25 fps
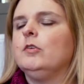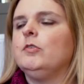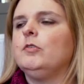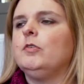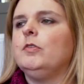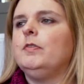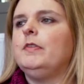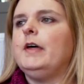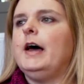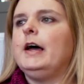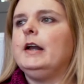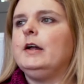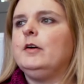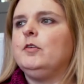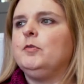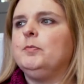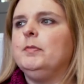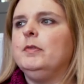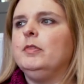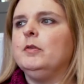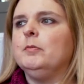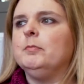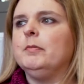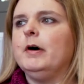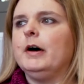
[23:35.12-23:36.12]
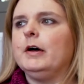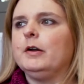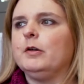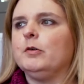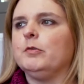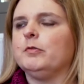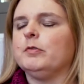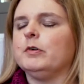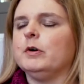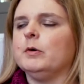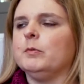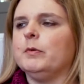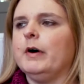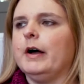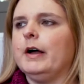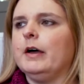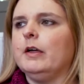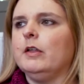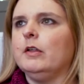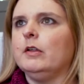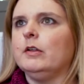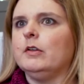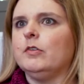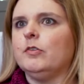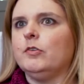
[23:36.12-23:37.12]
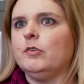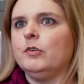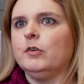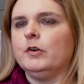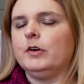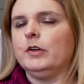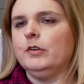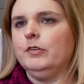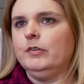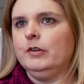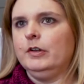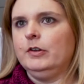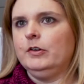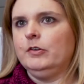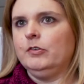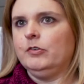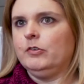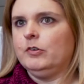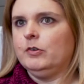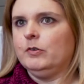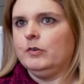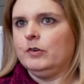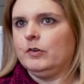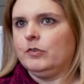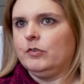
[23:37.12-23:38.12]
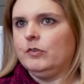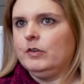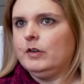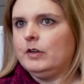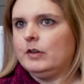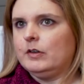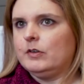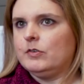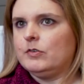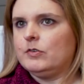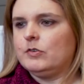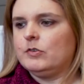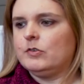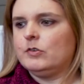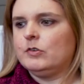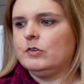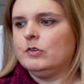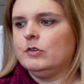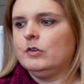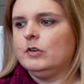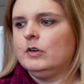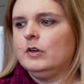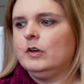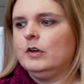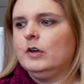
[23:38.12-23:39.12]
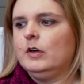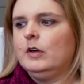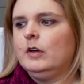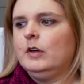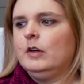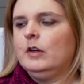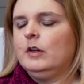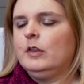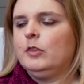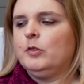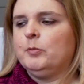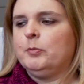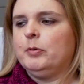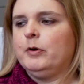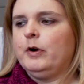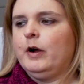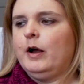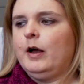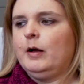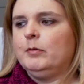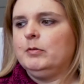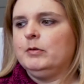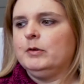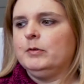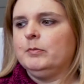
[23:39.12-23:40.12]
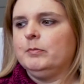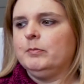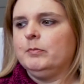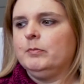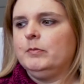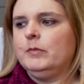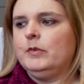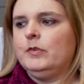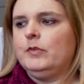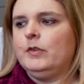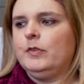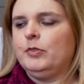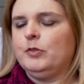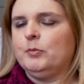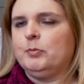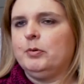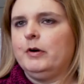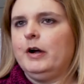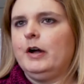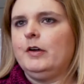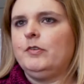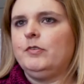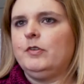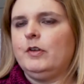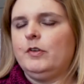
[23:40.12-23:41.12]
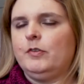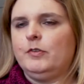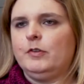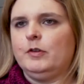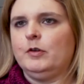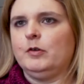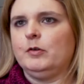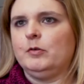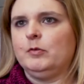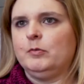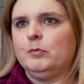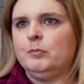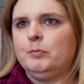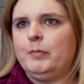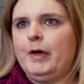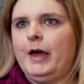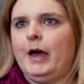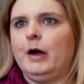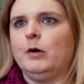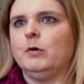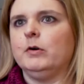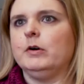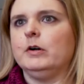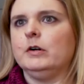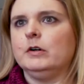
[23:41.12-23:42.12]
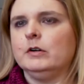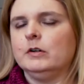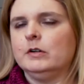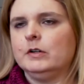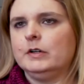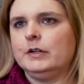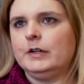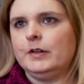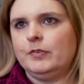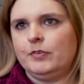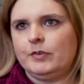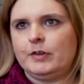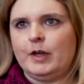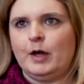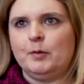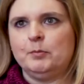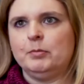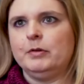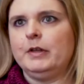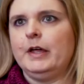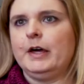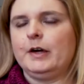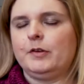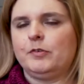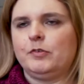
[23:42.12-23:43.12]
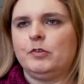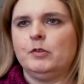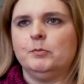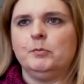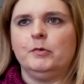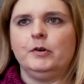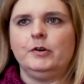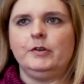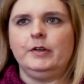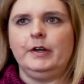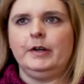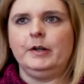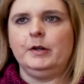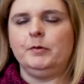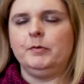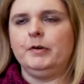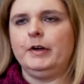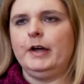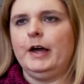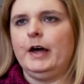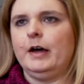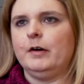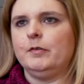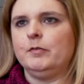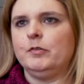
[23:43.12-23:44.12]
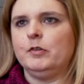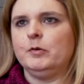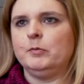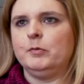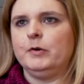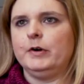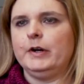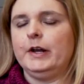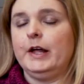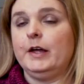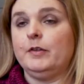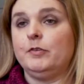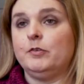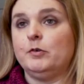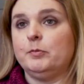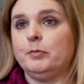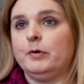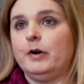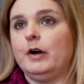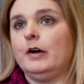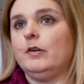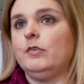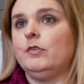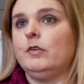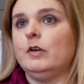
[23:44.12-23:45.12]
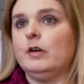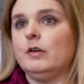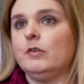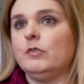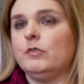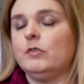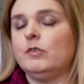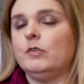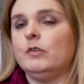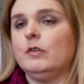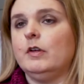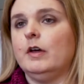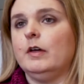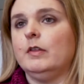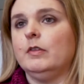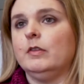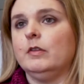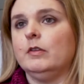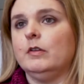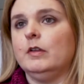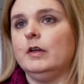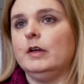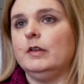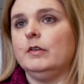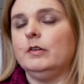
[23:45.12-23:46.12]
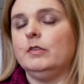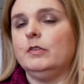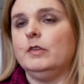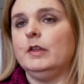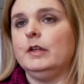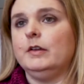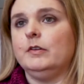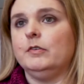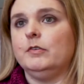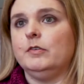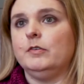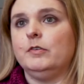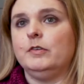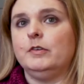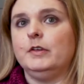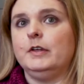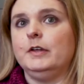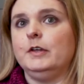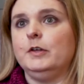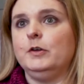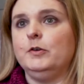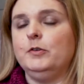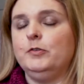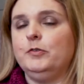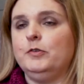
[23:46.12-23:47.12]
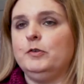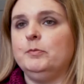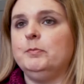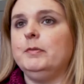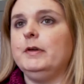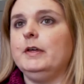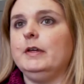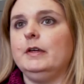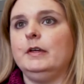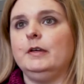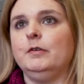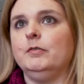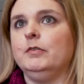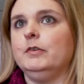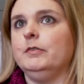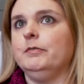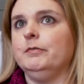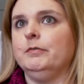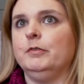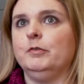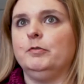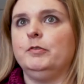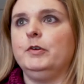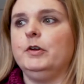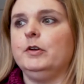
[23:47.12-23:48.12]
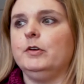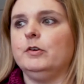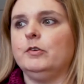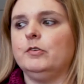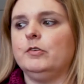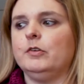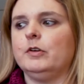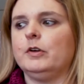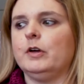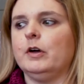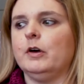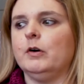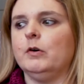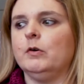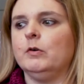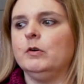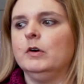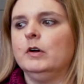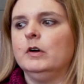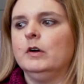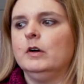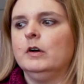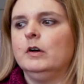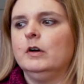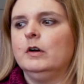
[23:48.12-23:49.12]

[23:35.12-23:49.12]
So that has been the model for a while, and it still continues to exist. The problem is that the processing power gets complex. The more data we have, the more it has to process. And then it used to be, even a few years ago,